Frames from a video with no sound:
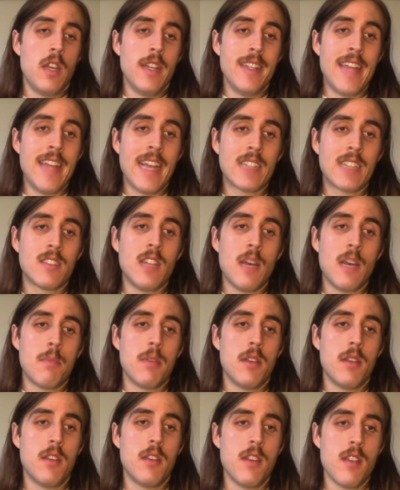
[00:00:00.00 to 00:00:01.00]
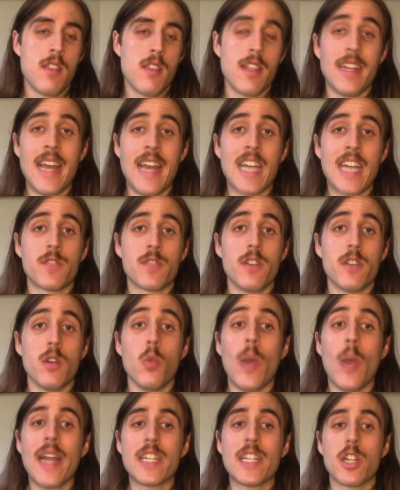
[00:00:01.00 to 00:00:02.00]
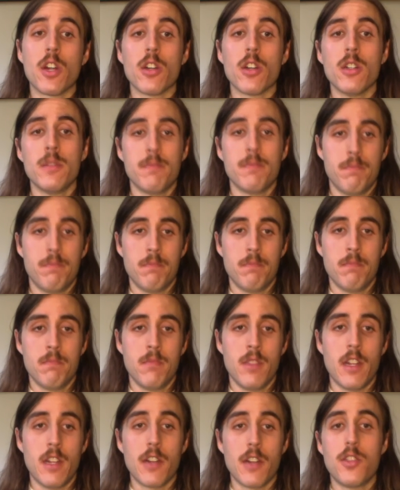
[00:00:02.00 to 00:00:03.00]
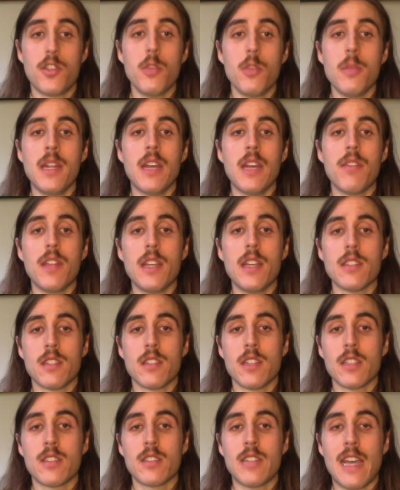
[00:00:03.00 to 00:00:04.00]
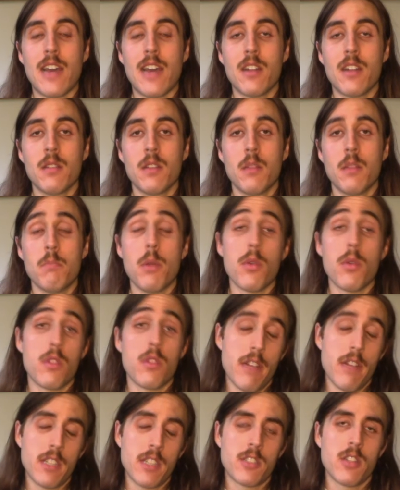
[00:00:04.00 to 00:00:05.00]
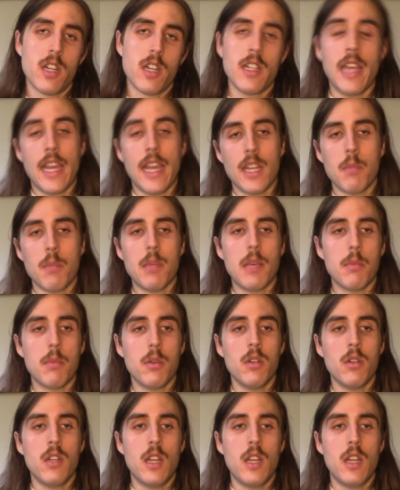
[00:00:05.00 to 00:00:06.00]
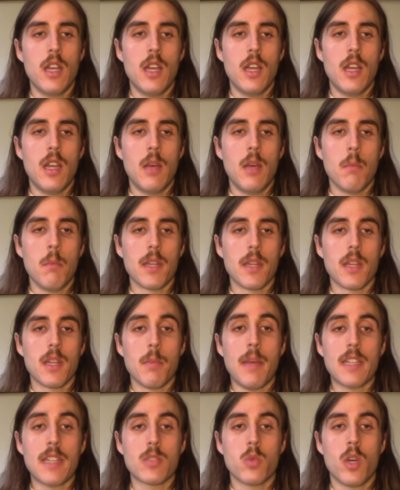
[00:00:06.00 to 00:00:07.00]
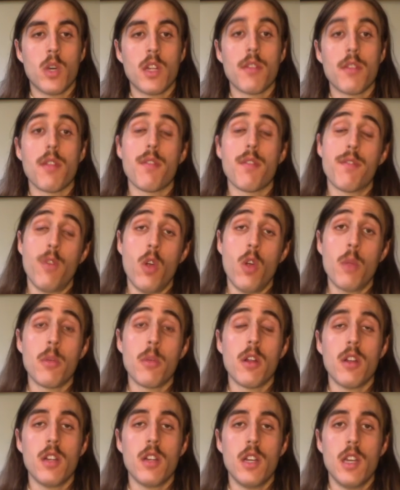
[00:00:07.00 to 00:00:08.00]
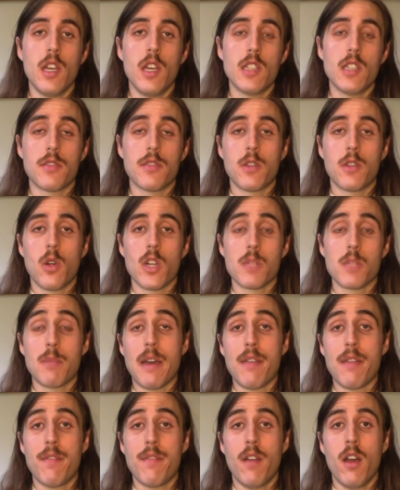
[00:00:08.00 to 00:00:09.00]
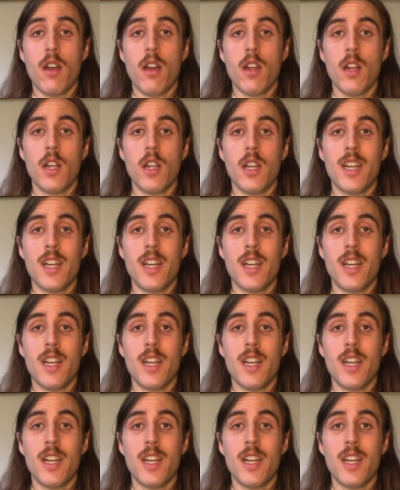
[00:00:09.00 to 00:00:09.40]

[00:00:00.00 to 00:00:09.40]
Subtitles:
Next up, the Nashville White Girl. There are too many of these in this town, both the restaurant and the people, but the best one of the former is of course by far